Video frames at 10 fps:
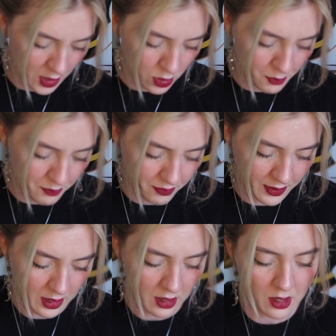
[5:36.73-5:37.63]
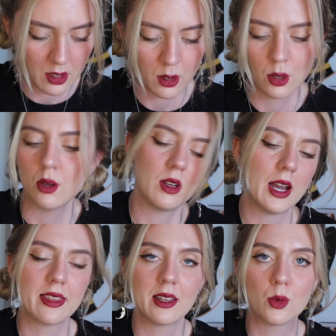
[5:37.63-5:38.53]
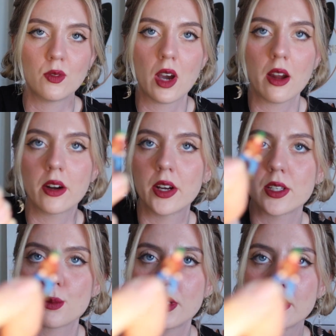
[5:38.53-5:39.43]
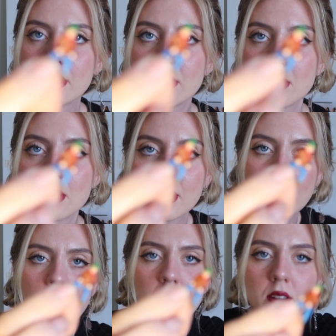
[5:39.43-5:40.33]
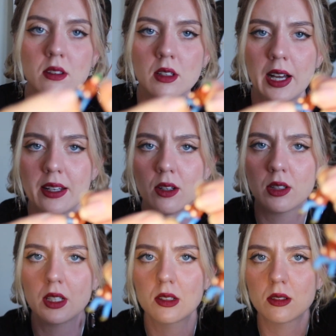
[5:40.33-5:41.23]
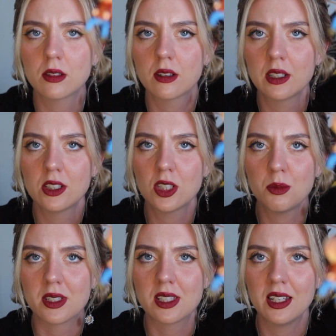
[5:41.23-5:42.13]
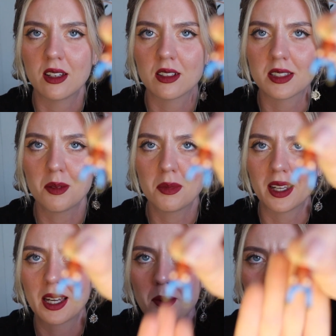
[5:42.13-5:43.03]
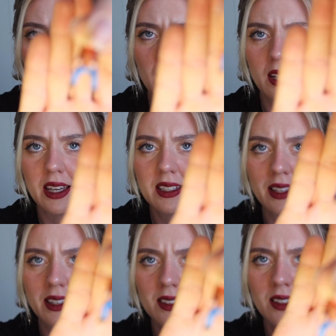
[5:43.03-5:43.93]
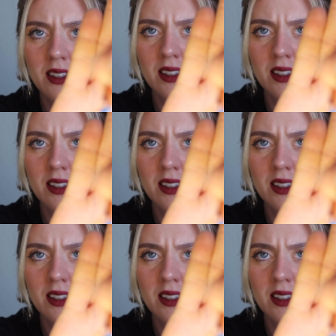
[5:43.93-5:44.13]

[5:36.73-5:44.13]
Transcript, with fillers: Oh, I think we've got her husband, and I don't know, he should be sitting on something, I'm guessing.